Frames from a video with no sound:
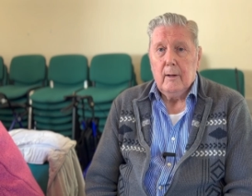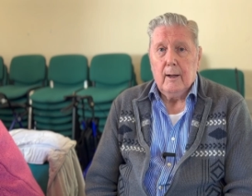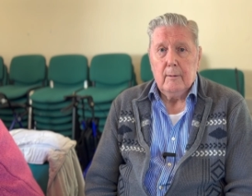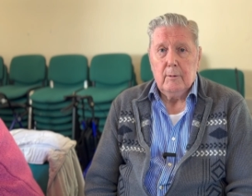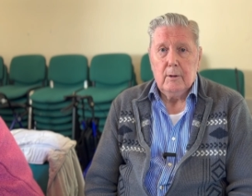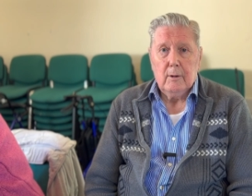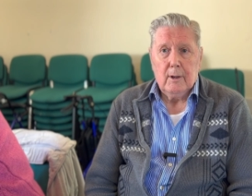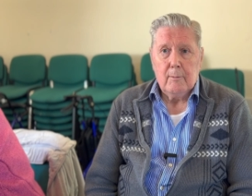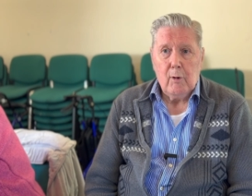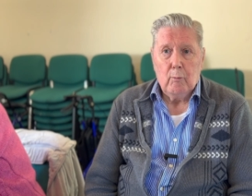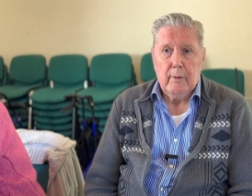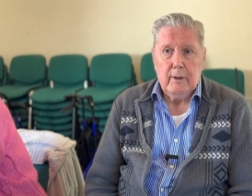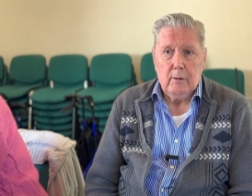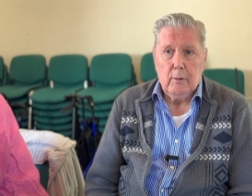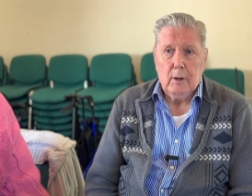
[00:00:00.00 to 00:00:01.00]
I'm a, I'm a
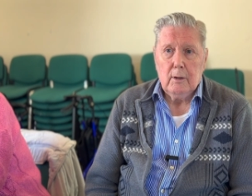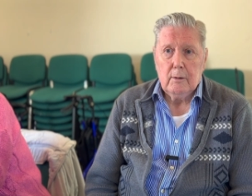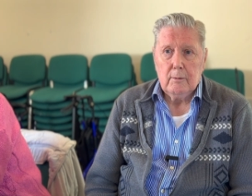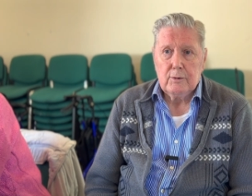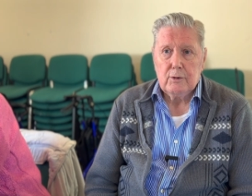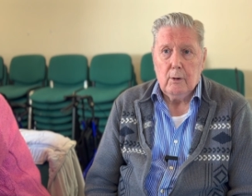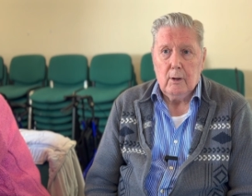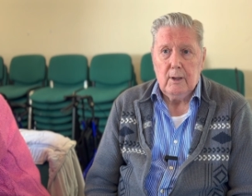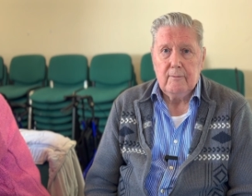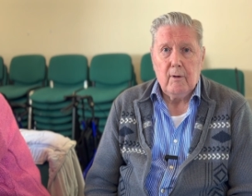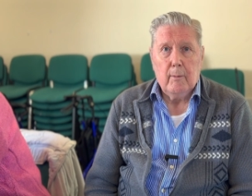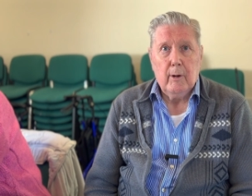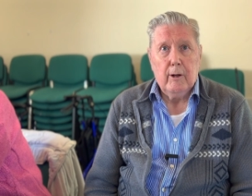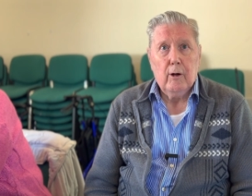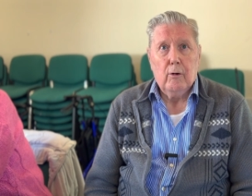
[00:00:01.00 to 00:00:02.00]
widower, so I live
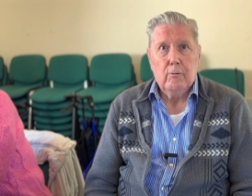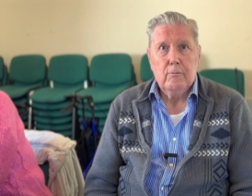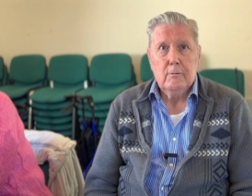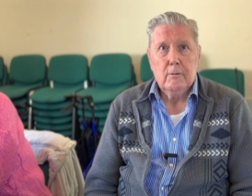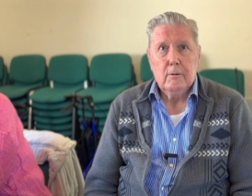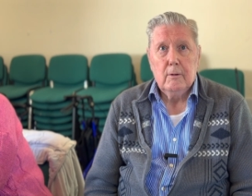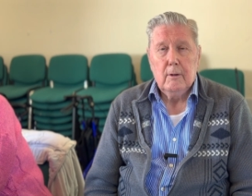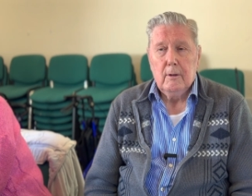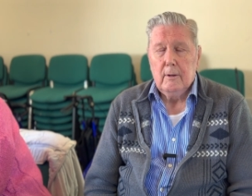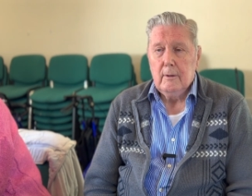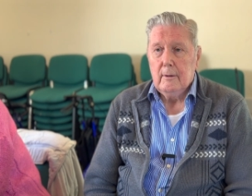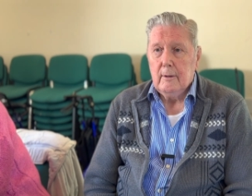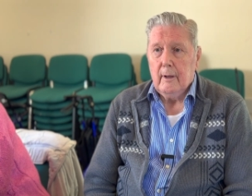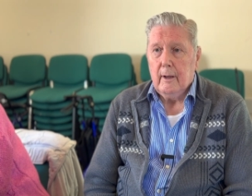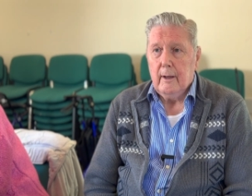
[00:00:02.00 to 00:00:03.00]
on my own.
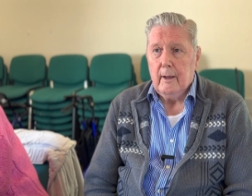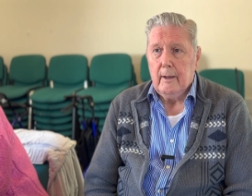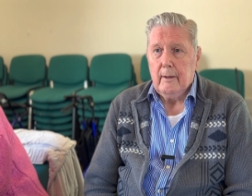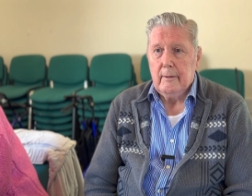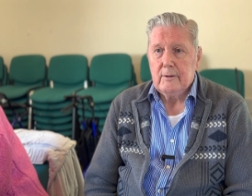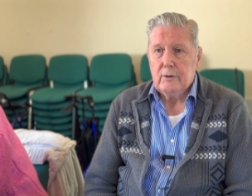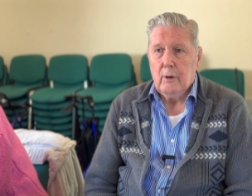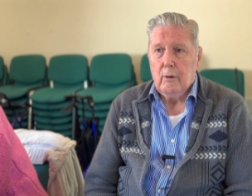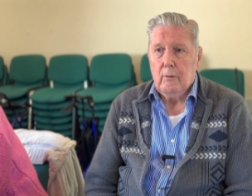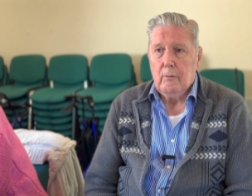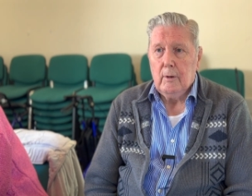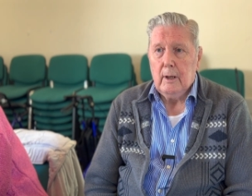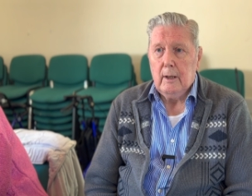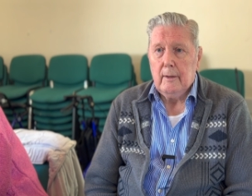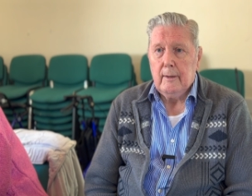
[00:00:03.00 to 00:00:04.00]
Uh,
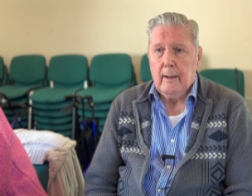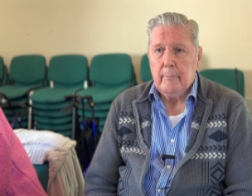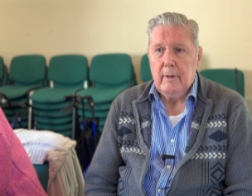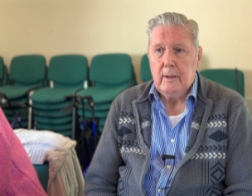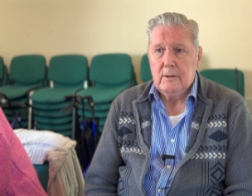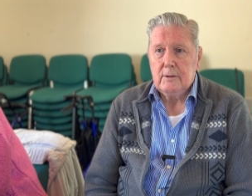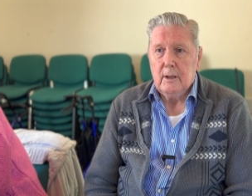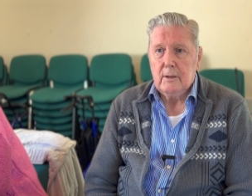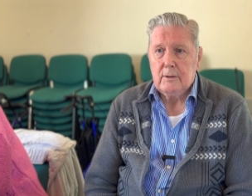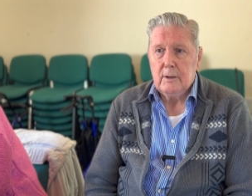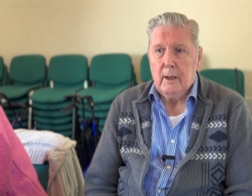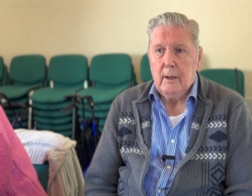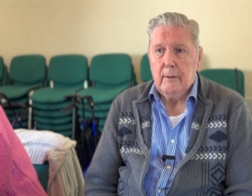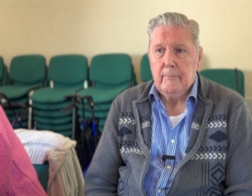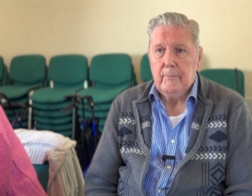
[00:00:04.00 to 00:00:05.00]
so uh, that means that
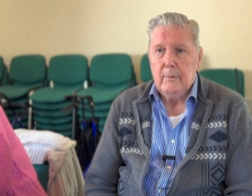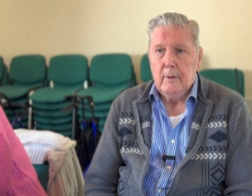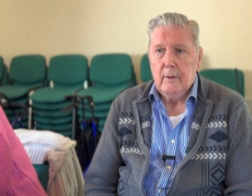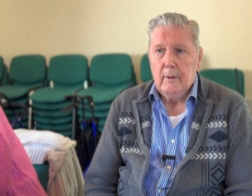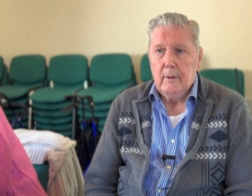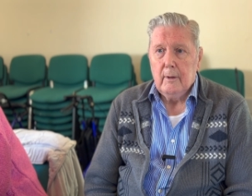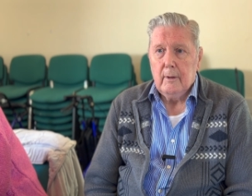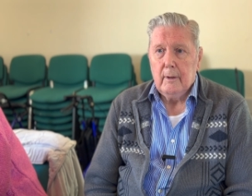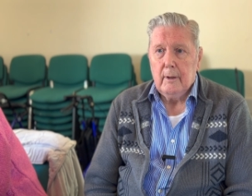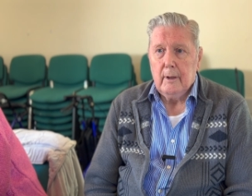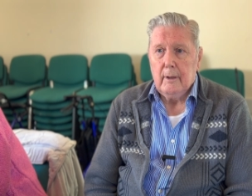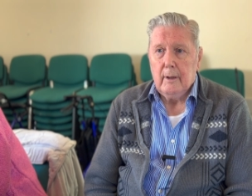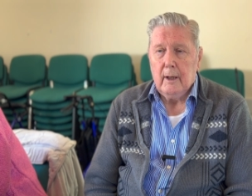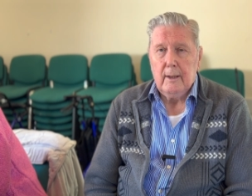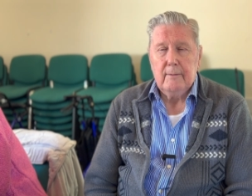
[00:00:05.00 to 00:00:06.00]
uh,
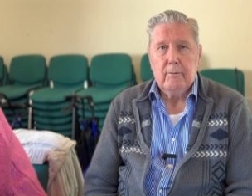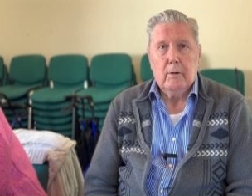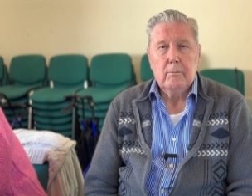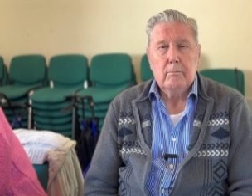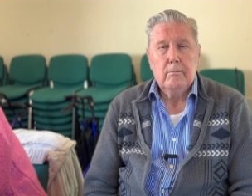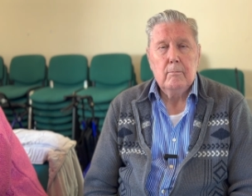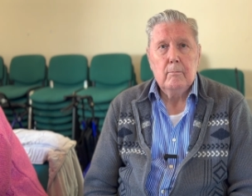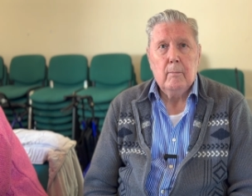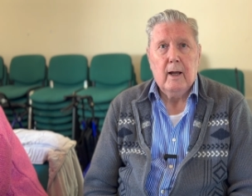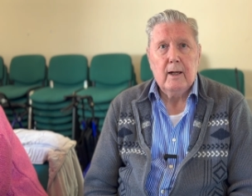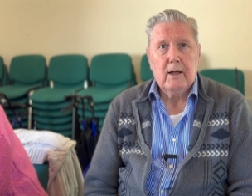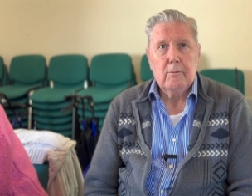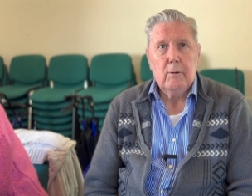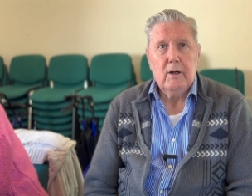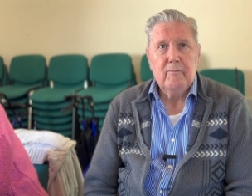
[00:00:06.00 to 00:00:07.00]
uh I live on
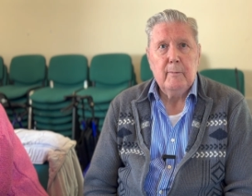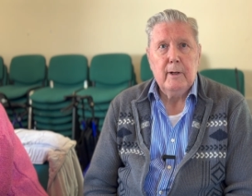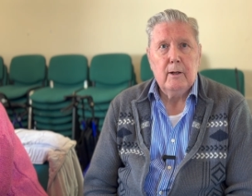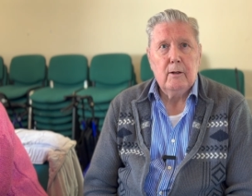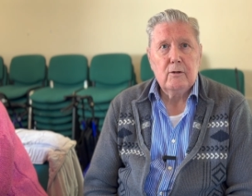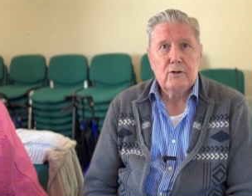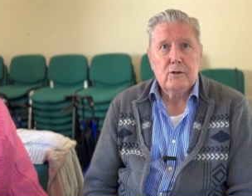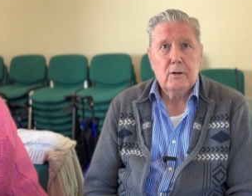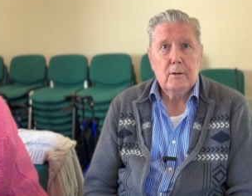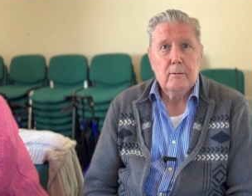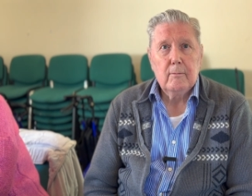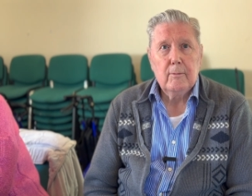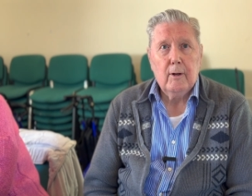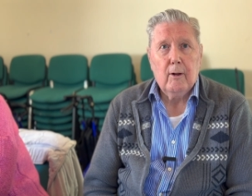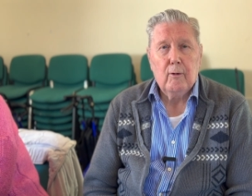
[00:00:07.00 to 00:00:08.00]
microwave meals,
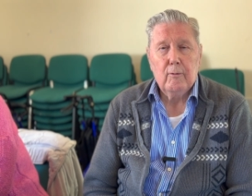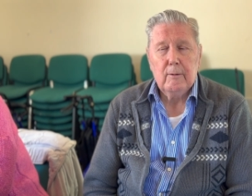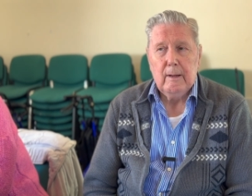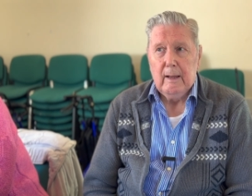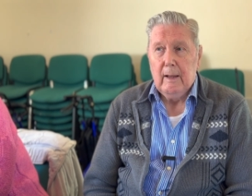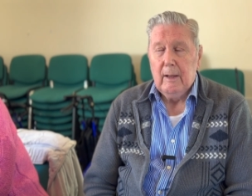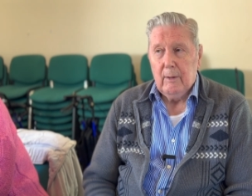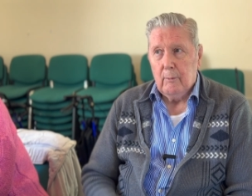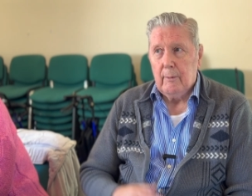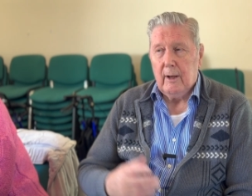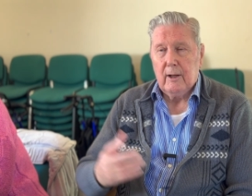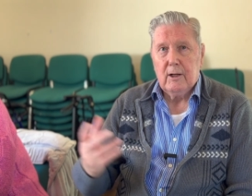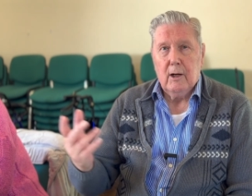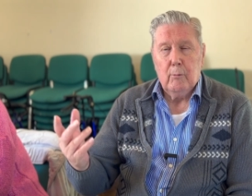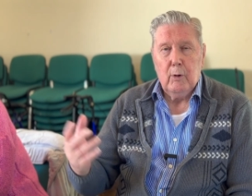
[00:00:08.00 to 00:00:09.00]
you know. When
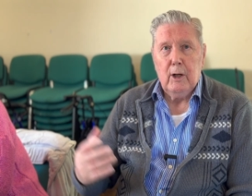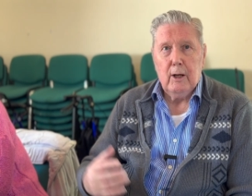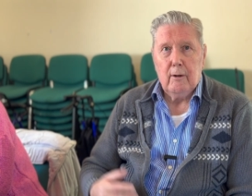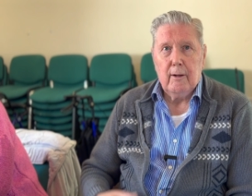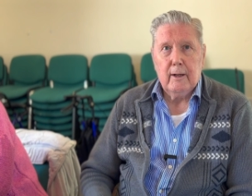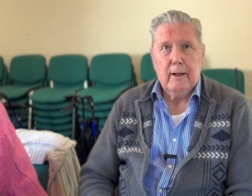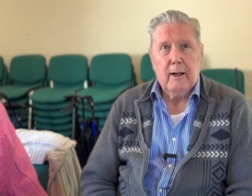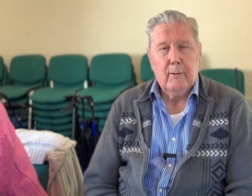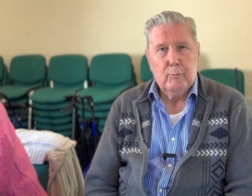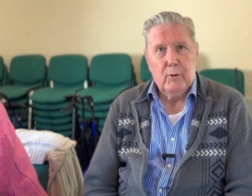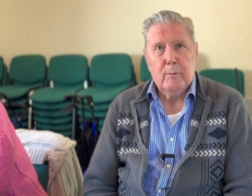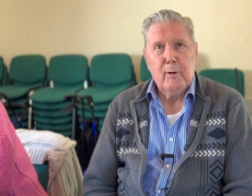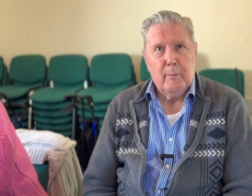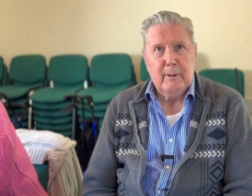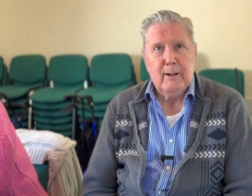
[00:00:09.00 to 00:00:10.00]
I come here, I get a
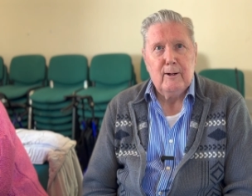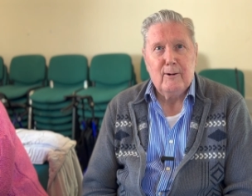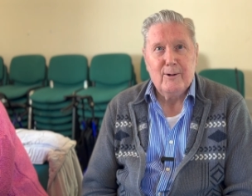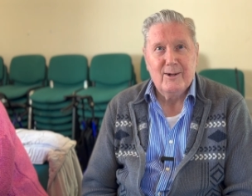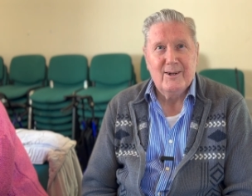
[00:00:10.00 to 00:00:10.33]
proper meal.